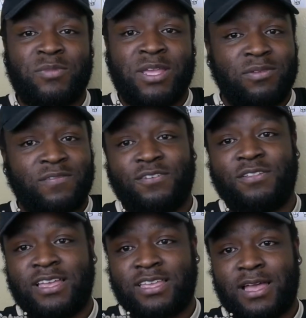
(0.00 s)
Make me feel
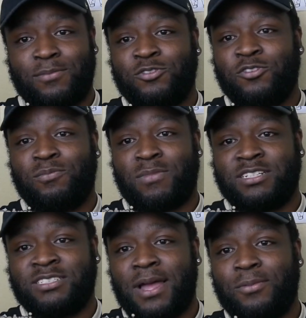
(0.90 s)
like I'm doing my
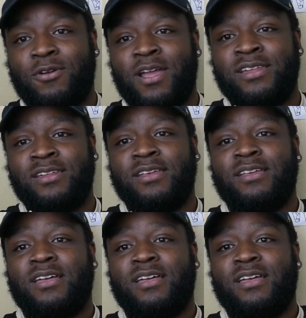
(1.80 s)
job right.